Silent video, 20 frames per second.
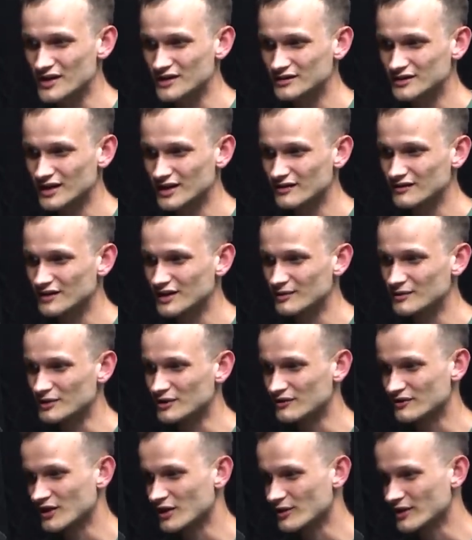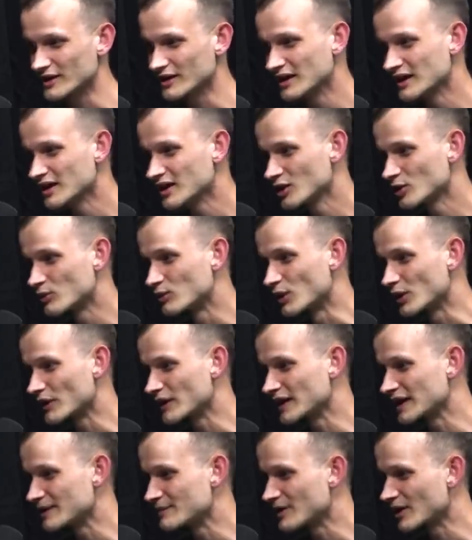a lot of them, they're very
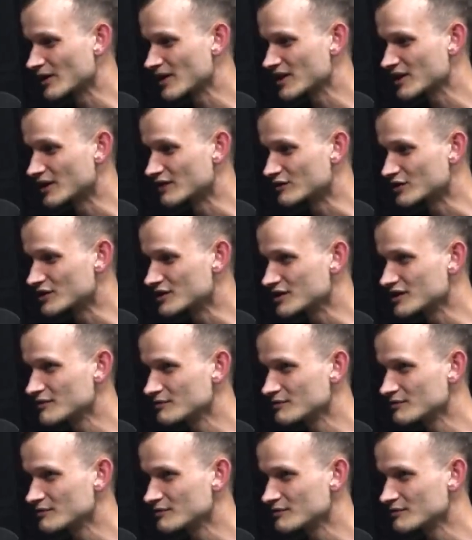worried about sovereignty.